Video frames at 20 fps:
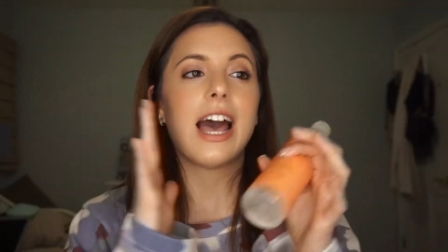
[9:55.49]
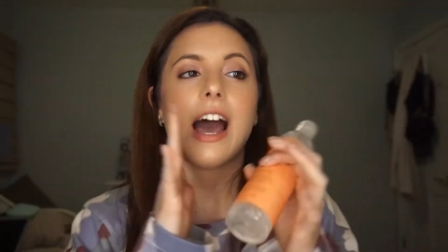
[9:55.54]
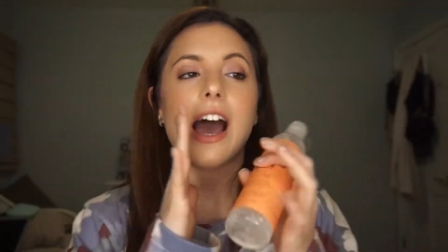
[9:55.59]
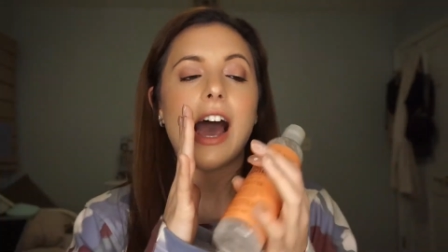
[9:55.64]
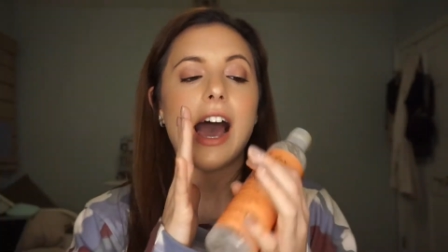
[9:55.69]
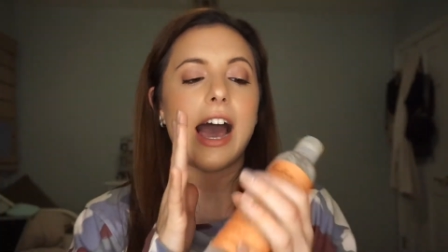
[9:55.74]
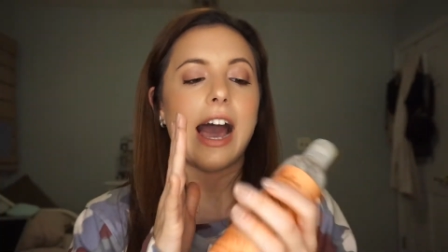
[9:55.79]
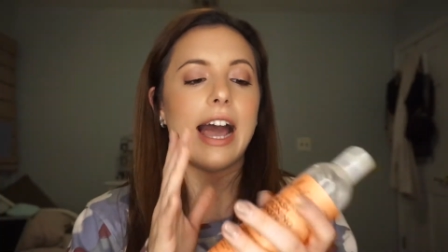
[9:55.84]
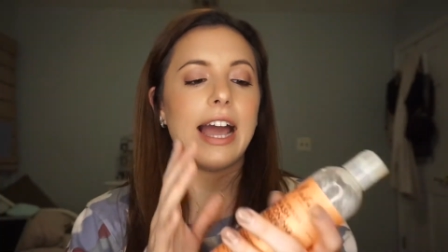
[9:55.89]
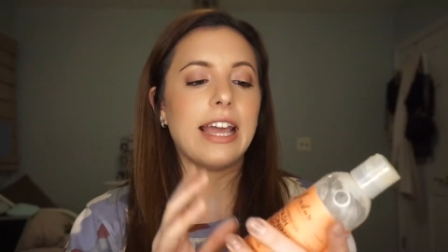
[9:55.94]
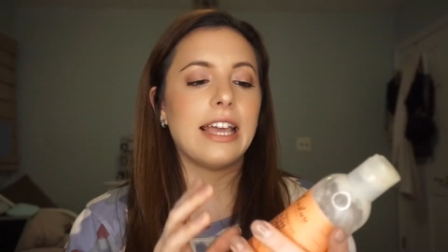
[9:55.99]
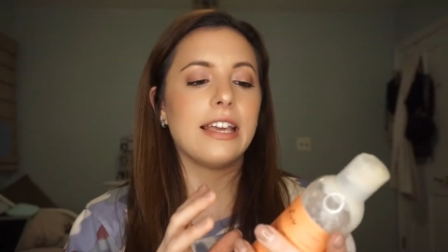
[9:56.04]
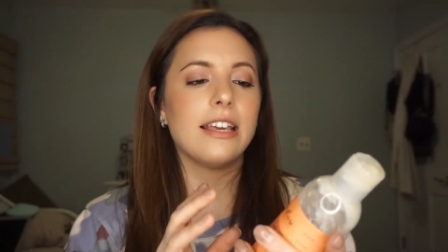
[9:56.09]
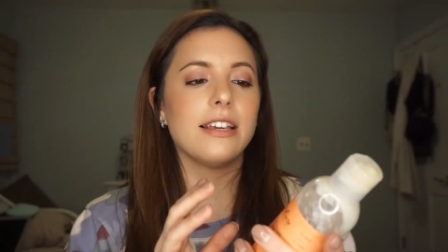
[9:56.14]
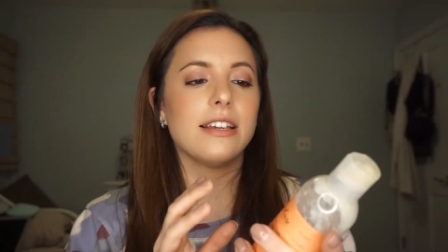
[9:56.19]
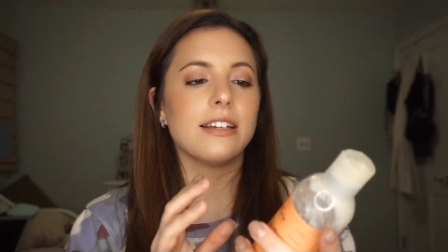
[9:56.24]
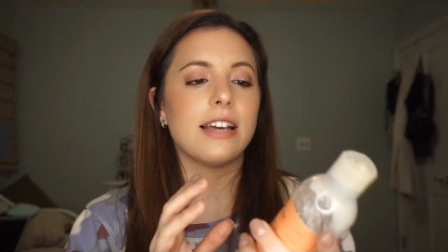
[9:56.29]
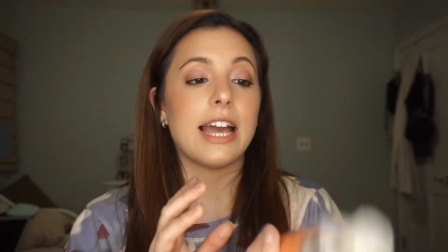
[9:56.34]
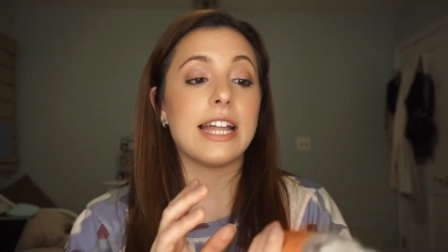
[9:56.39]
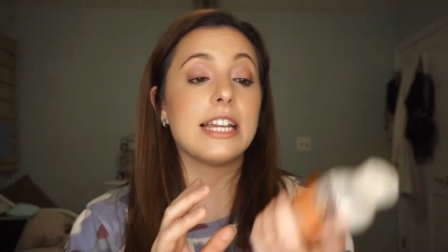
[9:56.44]

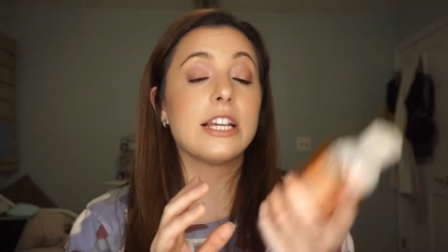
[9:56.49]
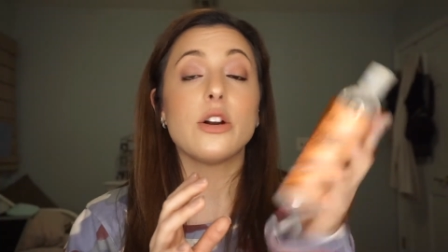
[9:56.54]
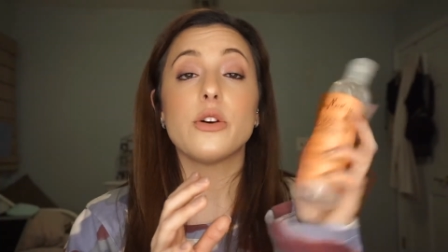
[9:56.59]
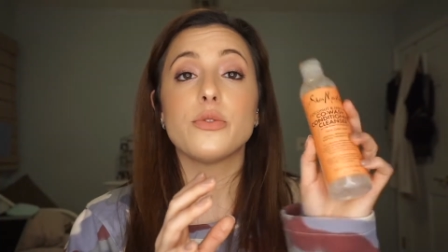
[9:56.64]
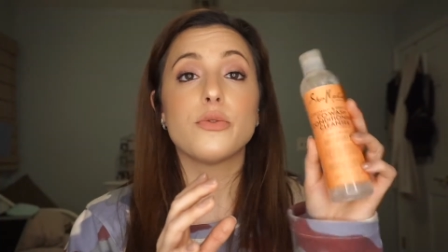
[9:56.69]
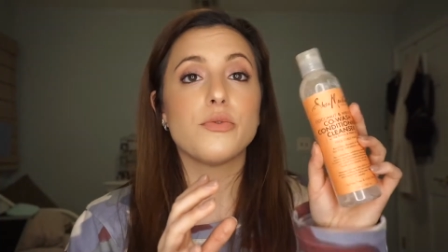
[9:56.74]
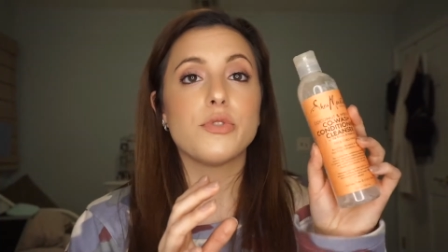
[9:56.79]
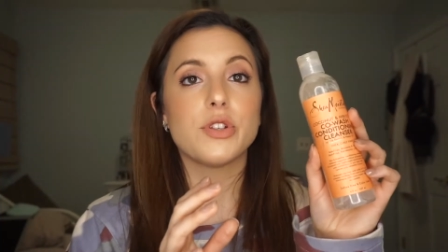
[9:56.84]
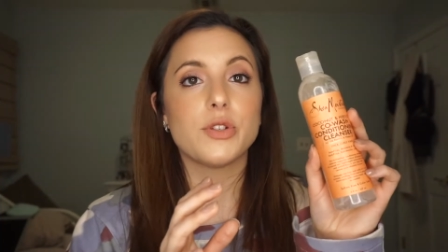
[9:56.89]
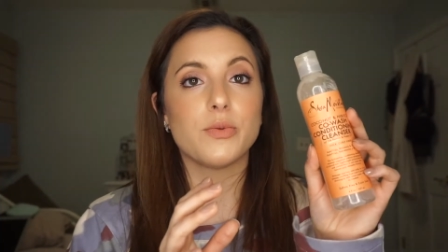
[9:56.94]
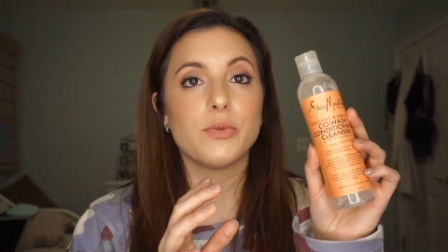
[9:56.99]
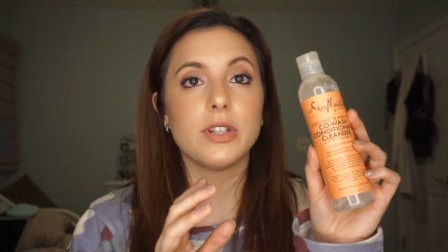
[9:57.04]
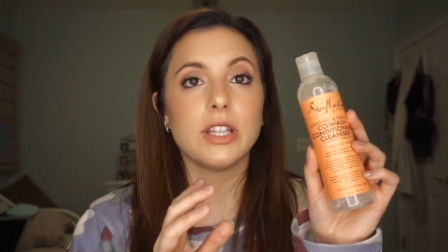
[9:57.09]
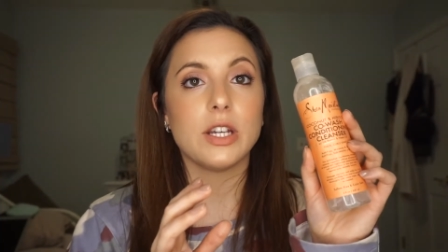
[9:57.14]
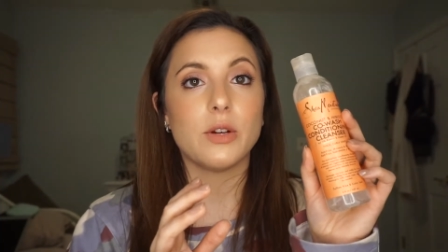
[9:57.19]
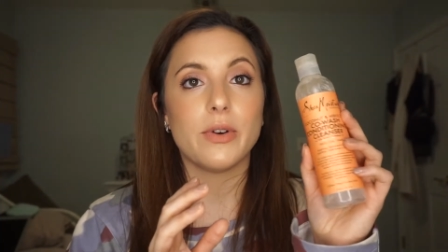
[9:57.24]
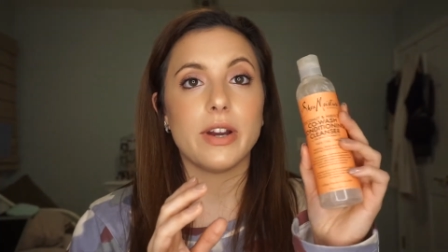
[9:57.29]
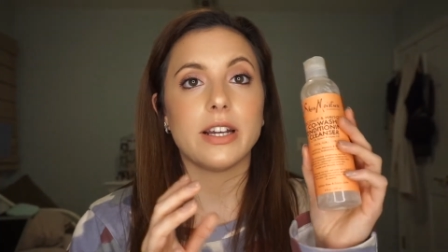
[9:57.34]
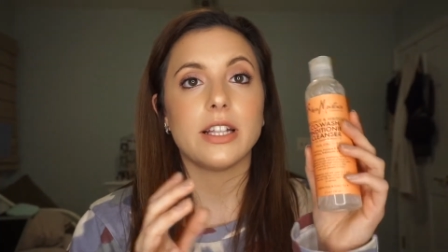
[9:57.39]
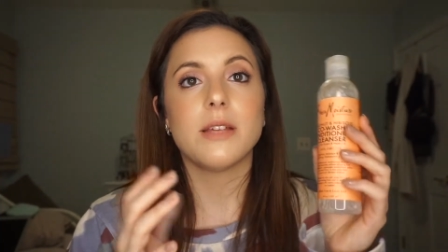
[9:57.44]
I, I didn't go through this really
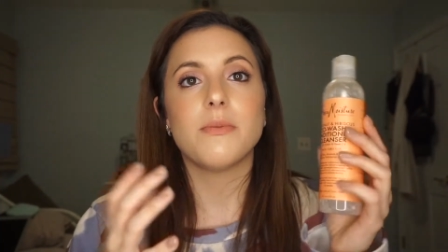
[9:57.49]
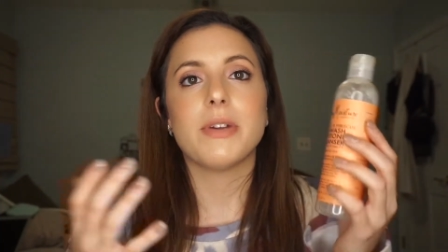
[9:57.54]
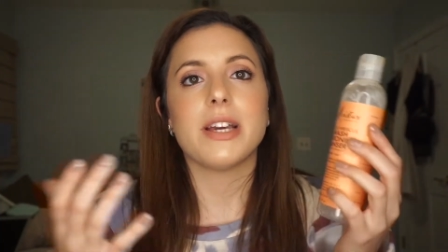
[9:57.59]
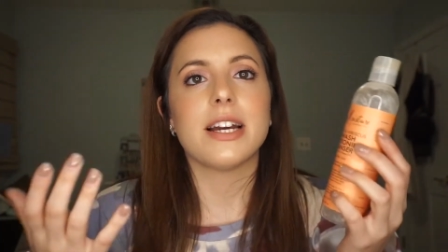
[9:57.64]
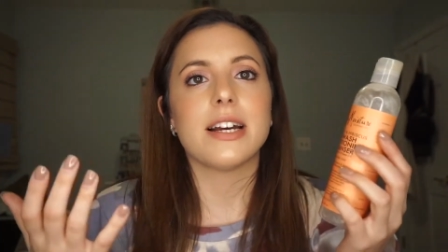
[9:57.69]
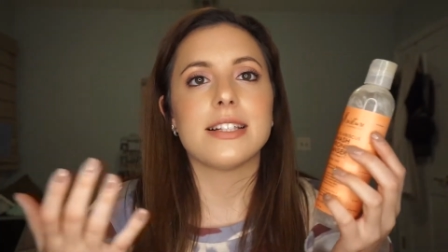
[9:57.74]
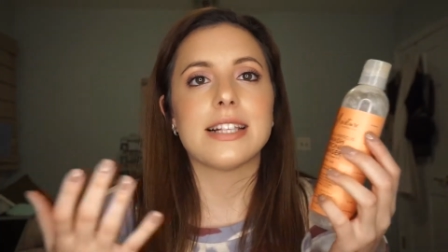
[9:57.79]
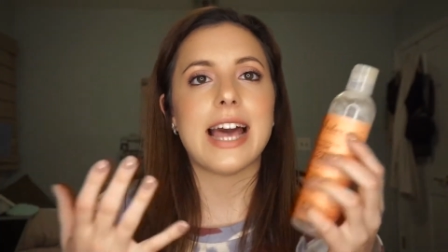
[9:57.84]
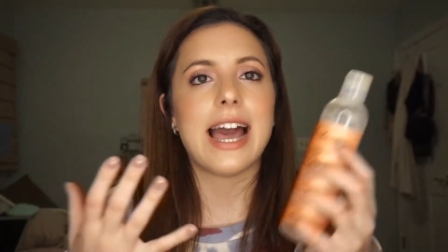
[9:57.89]
quickly because